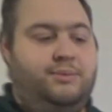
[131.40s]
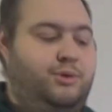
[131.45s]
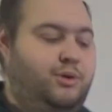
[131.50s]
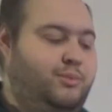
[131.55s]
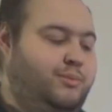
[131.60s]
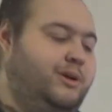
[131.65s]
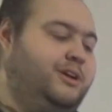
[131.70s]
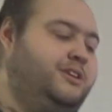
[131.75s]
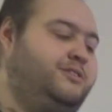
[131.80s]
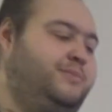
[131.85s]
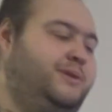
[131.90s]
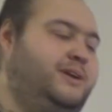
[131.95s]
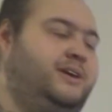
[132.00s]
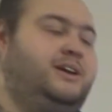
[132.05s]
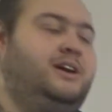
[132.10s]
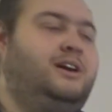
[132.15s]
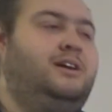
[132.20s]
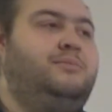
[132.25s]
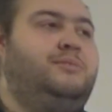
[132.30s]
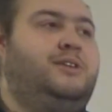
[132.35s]
What makes me
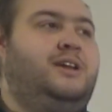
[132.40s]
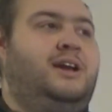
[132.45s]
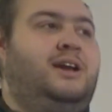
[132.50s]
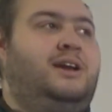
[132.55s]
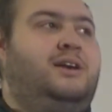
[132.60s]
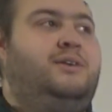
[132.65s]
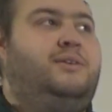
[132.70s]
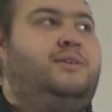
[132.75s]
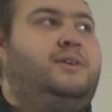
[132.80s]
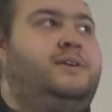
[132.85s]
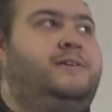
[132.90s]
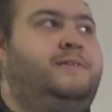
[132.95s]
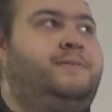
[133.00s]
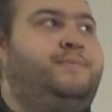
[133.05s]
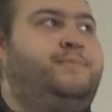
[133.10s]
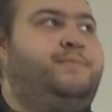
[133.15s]
calm down?